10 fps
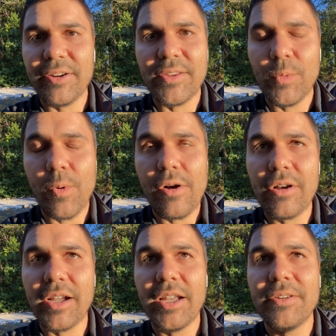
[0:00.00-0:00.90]
at the wall,
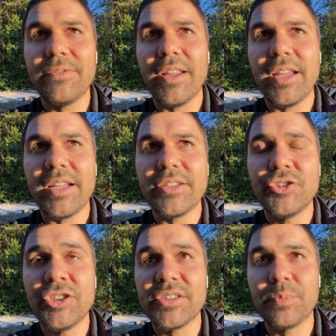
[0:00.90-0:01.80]
kind of like
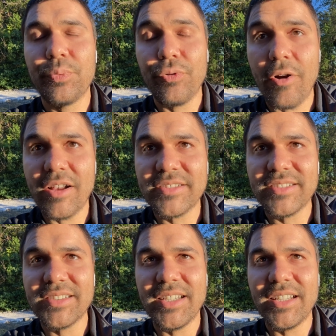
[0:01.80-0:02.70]
just
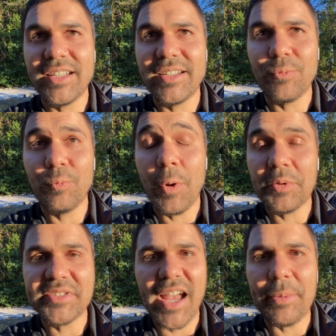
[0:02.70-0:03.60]
processing what
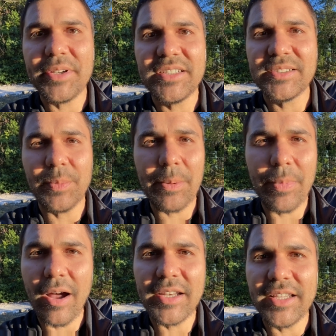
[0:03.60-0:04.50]
was happening to my
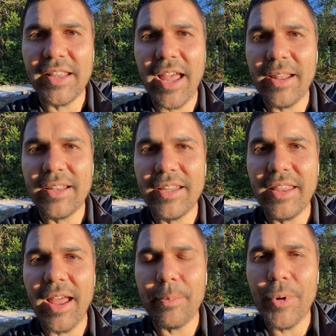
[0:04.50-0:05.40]
body in
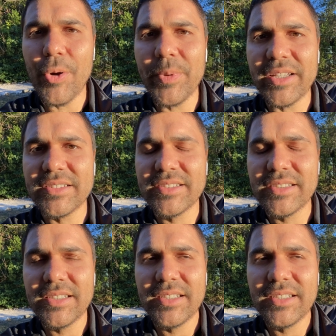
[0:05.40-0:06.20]
that moment.